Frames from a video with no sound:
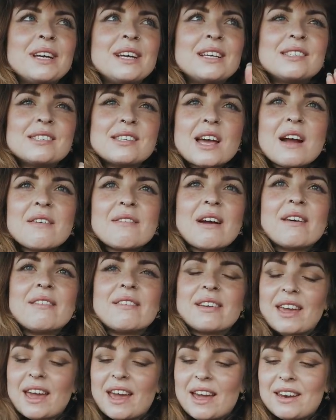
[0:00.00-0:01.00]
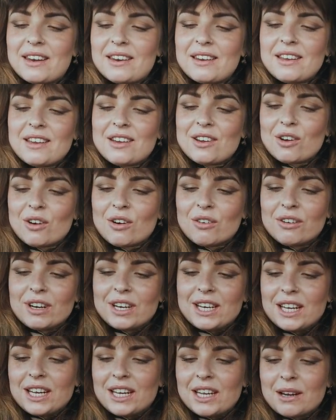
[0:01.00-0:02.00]
sat around again, got
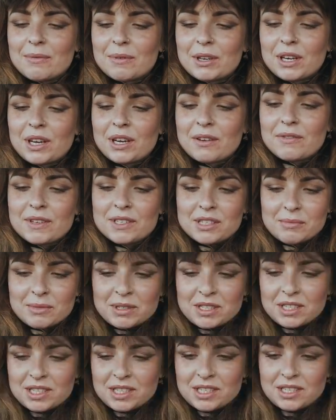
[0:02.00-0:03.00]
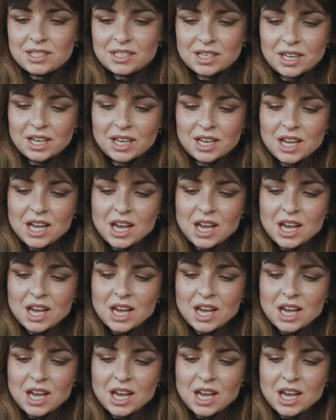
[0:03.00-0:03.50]
ready. I'm going to go visit my sister.